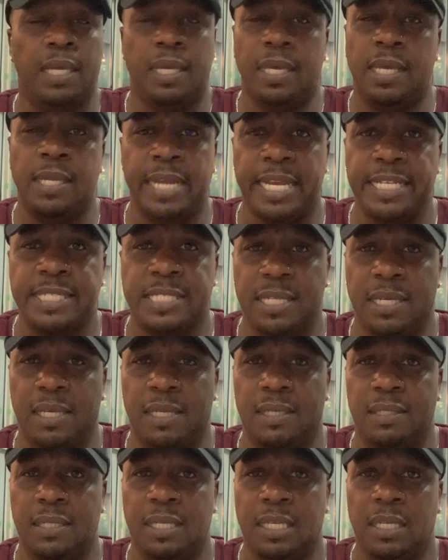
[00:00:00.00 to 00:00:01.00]
And that's it.
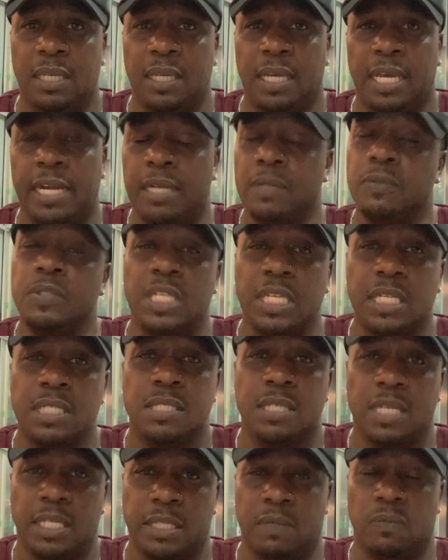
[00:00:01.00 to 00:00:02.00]
And I don't think
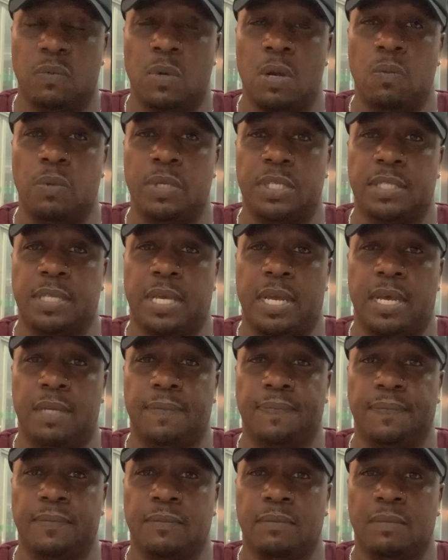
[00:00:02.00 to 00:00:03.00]
there's nothing wrong with that.
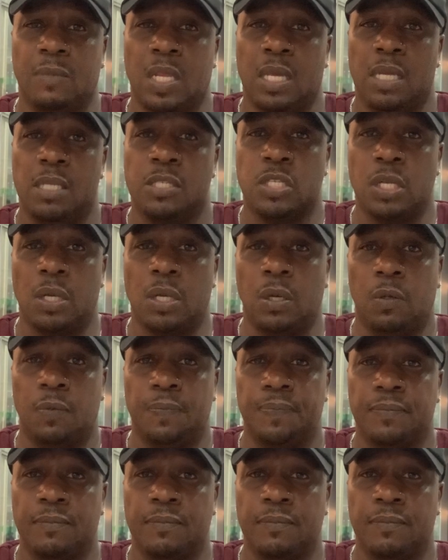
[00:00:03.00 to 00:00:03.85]
So